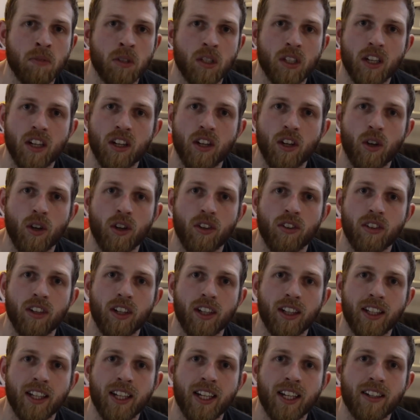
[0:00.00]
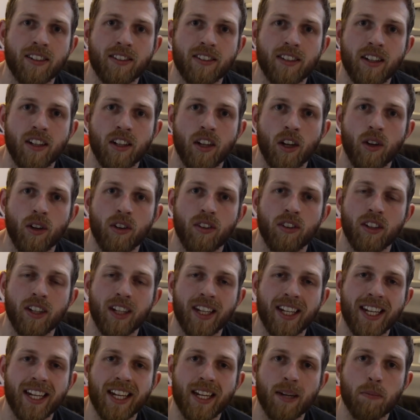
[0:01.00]
Didn't notice any leaks, didn't notice
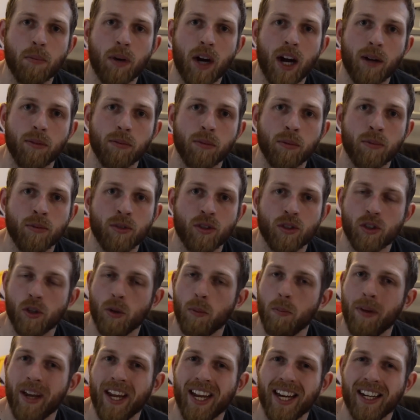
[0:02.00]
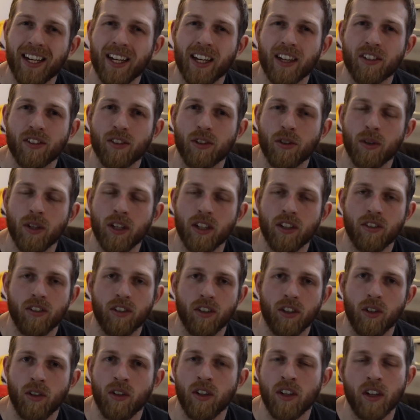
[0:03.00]
any heat problems. There's no paint next to it,
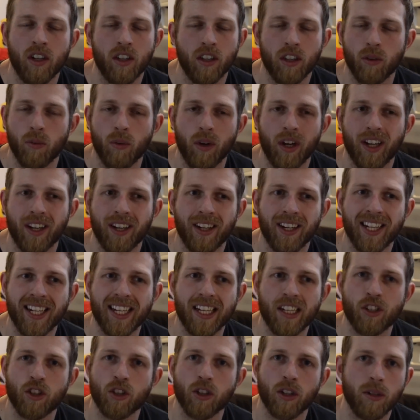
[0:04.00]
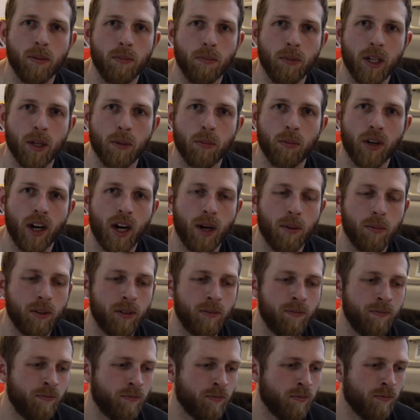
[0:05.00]
so the radiant heat shouldn't be a
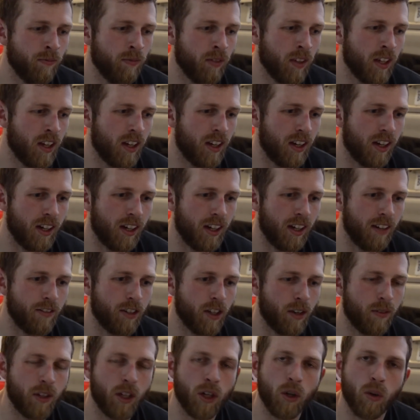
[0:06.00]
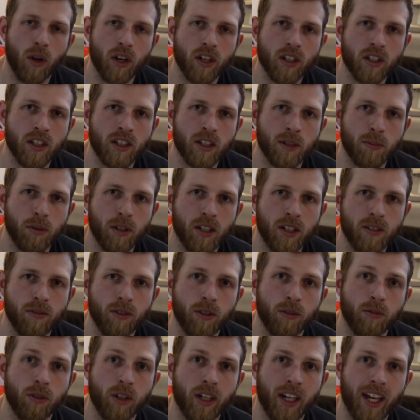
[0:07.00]
problem. If you have any questions, please
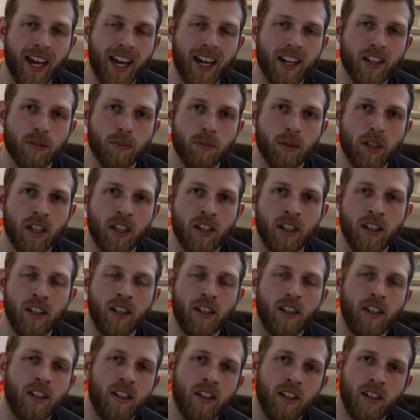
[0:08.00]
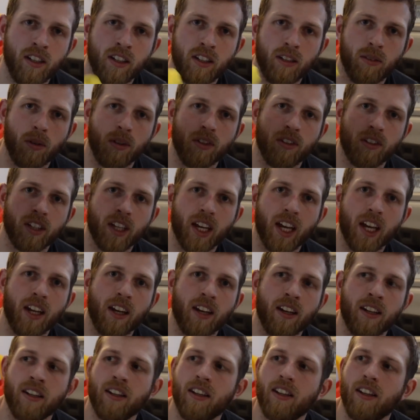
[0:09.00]
feel free to ask me. Once
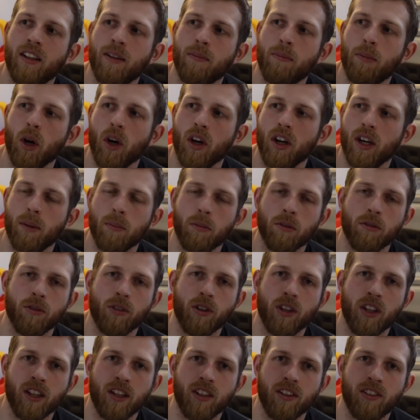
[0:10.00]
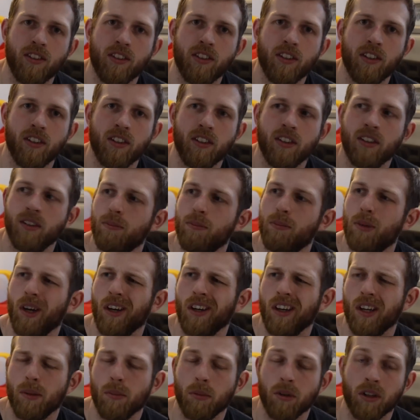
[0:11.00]
again, part number for this,
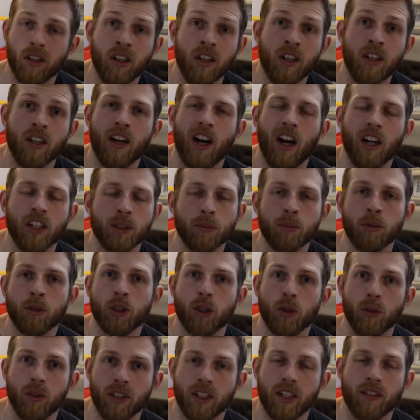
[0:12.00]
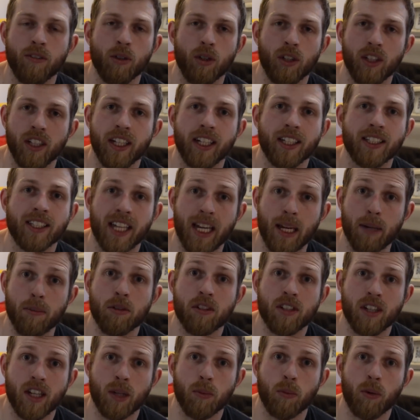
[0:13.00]
part number. I'll just give you a link to
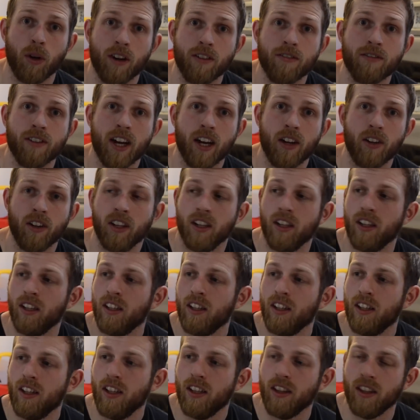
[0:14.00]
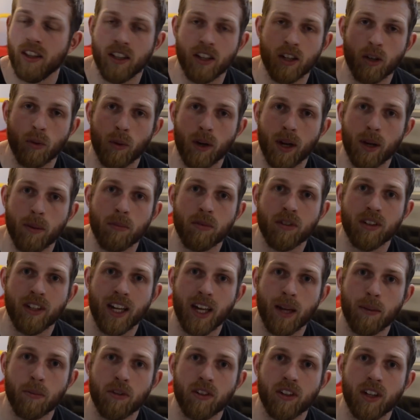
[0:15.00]
Amazon where I found it. The interwebs and
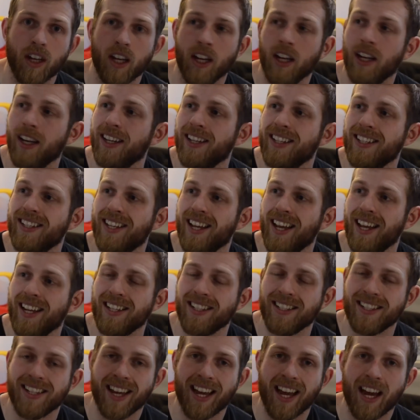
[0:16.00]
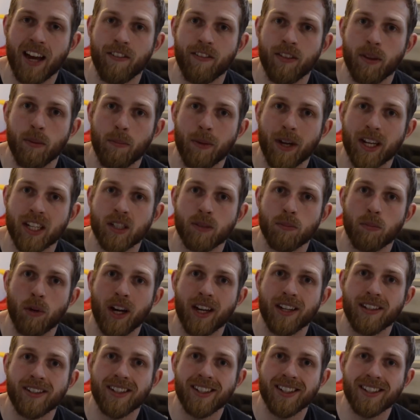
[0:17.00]
Amazon tends to have the best
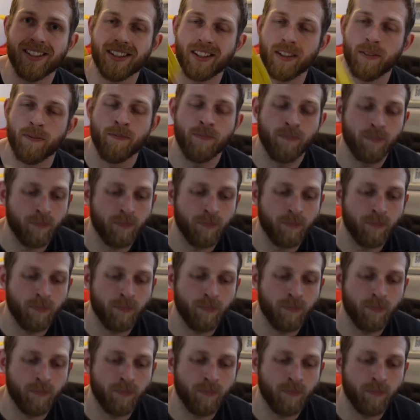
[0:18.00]
prices.